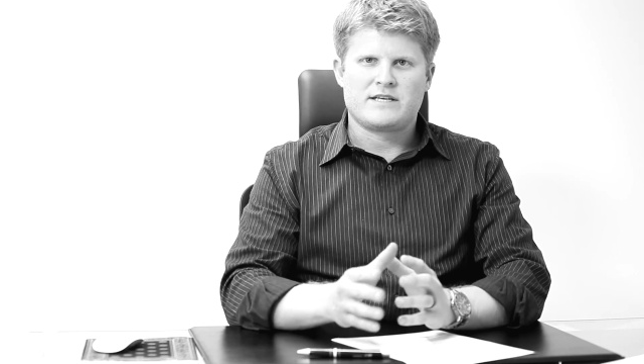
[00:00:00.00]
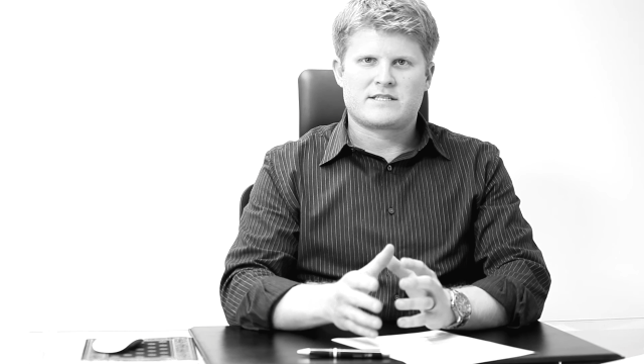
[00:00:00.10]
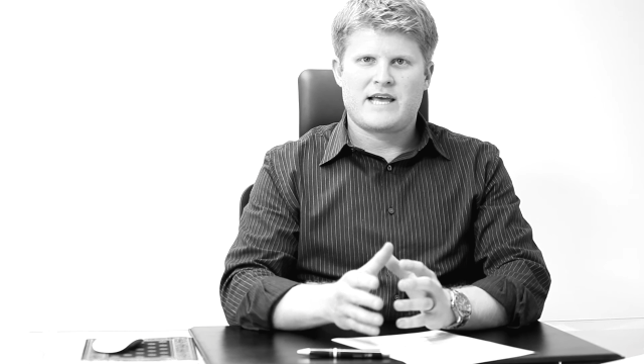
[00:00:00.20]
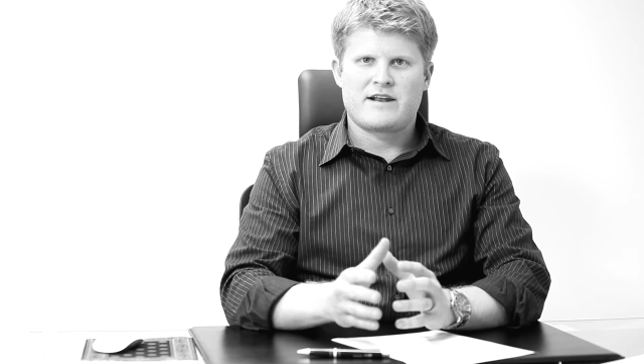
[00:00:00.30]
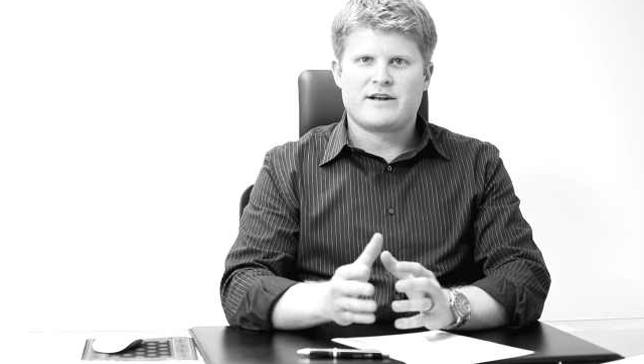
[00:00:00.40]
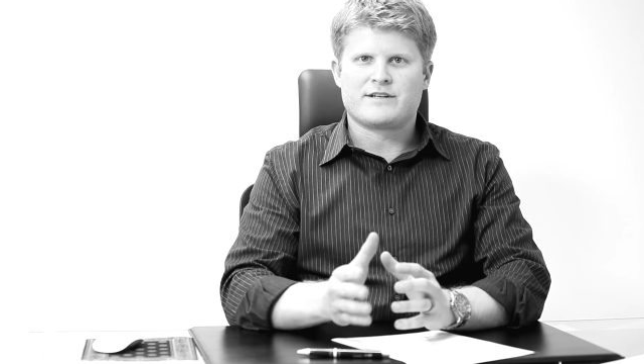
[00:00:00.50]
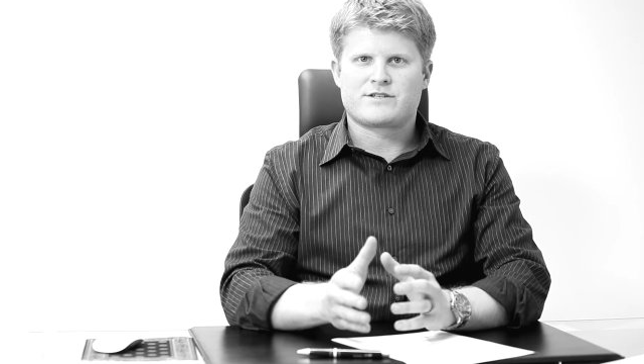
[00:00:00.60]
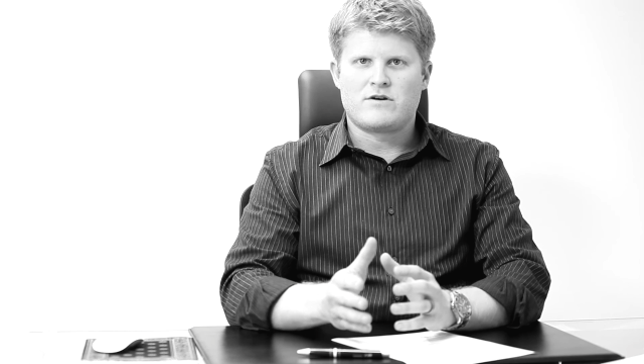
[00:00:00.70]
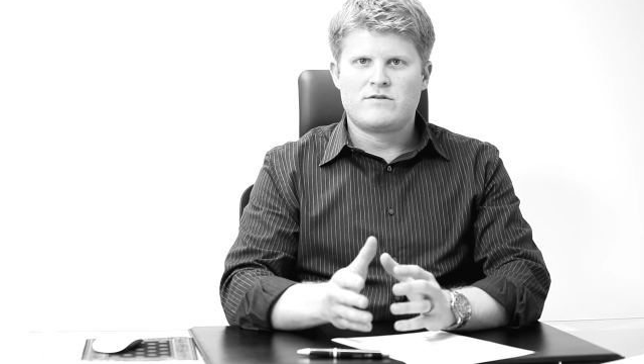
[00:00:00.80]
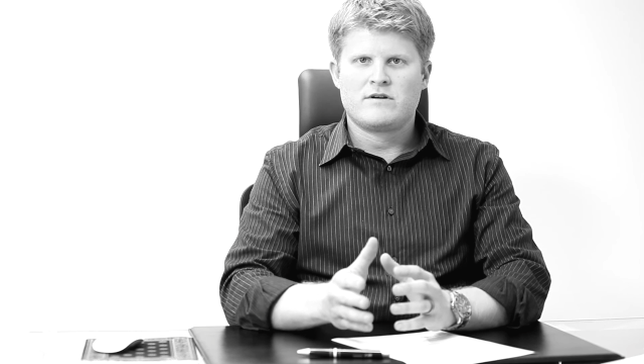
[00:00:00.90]
stand on its
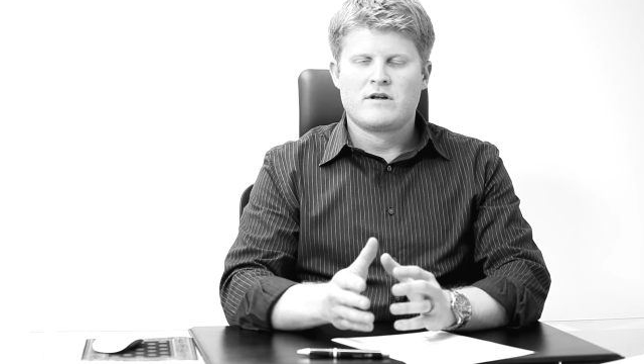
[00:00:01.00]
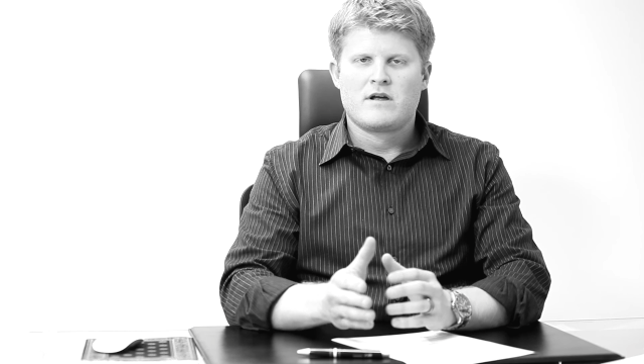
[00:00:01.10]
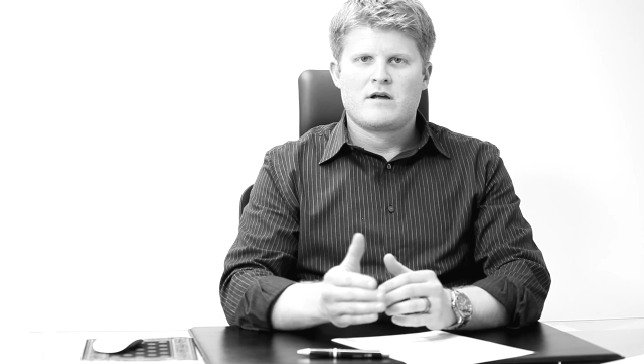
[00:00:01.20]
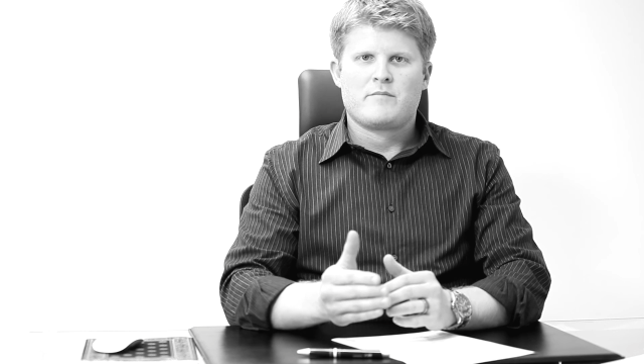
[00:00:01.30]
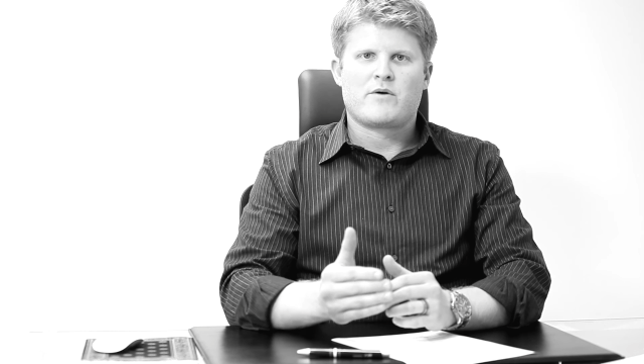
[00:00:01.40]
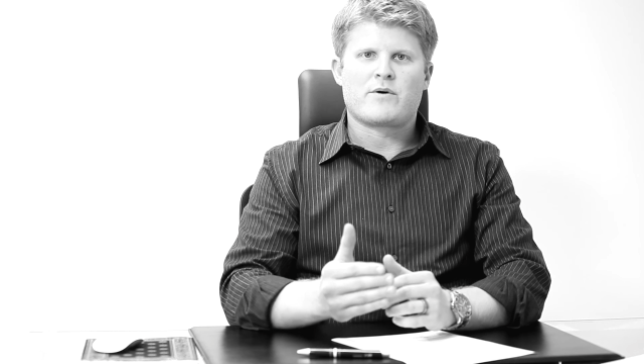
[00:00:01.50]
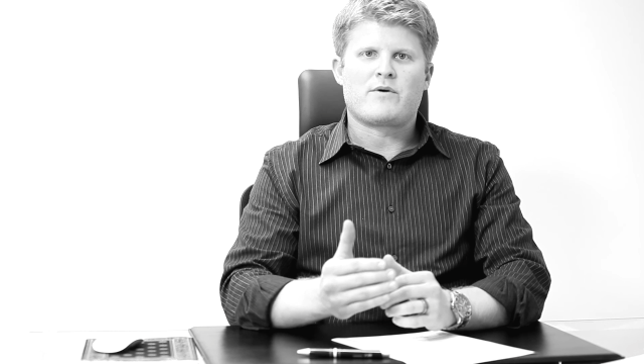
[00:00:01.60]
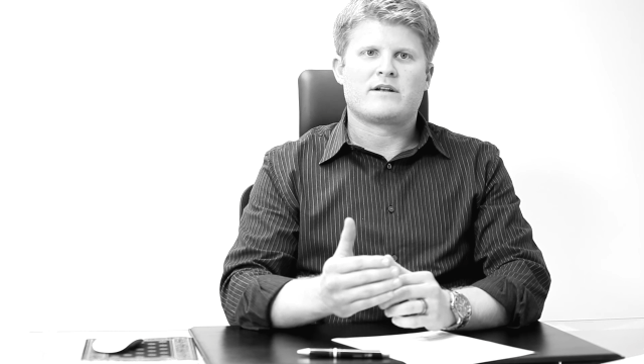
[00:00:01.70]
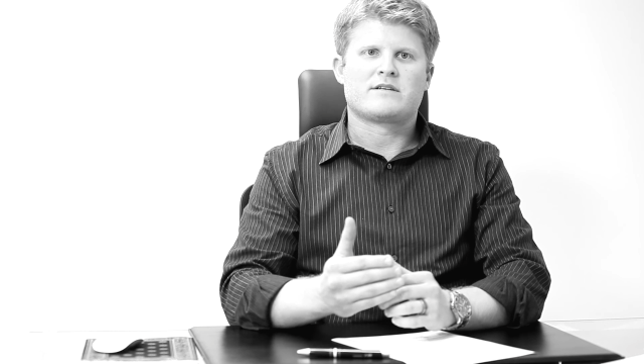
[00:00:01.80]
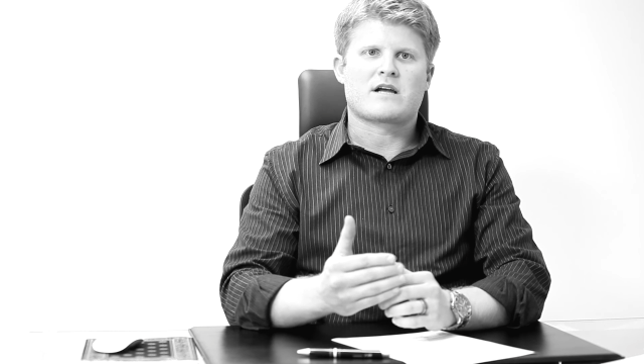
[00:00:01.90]
own, but we
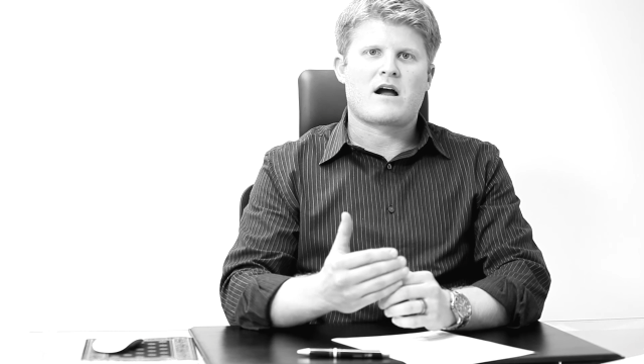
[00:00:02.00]
want it to